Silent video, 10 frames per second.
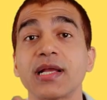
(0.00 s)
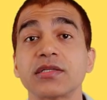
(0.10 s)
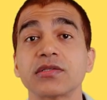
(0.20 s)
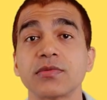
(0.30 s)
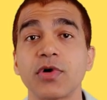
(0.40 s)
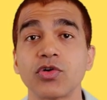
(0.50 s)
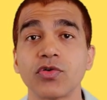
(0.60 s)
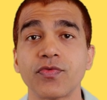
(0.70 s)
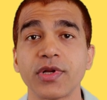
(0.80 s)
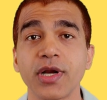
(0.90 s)
Excess amount
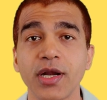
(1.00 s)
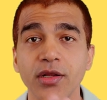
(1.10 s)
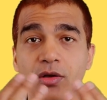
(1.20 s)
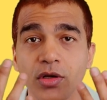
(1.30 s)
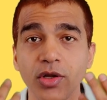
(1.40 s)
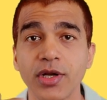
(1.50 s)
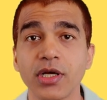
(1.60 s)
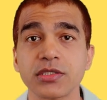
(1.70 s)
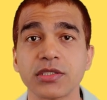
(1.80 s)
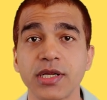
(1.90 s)
of free radical in
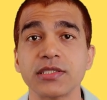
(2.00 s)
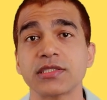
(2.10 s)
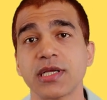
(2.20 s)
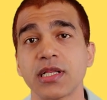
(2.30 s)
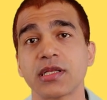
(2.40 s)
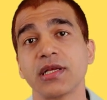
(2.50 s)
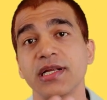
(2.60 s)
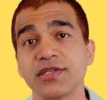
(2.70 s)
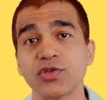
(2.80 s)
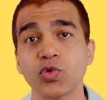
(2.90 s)
our skin cells
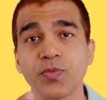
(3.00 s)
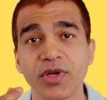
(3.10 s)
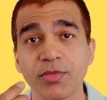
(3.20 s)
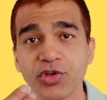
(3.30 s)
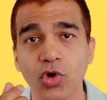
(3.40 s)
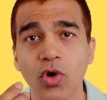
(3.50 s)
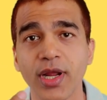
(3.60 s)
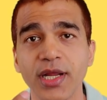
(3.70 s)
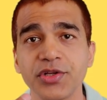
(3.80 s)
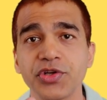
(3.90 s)
leads to
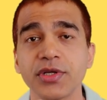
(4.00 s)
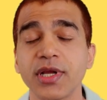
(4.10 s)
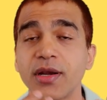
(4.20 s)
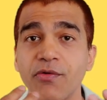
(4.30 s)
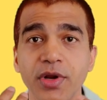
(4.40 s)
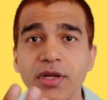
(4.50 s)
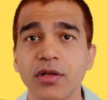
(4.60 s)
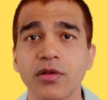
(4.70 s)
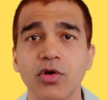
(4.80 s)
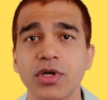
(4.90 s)
premature aging and
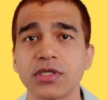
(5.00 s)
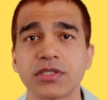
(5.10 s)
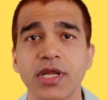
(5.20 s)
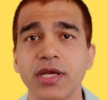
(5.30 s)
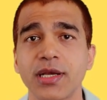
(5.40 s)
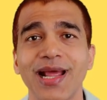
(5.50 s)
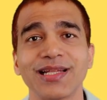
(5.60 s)
wrinkles on our skin